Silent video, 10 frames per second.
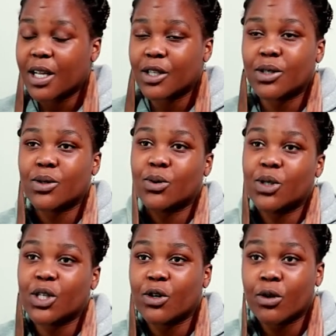
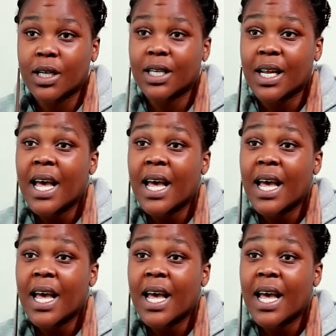institution, you know,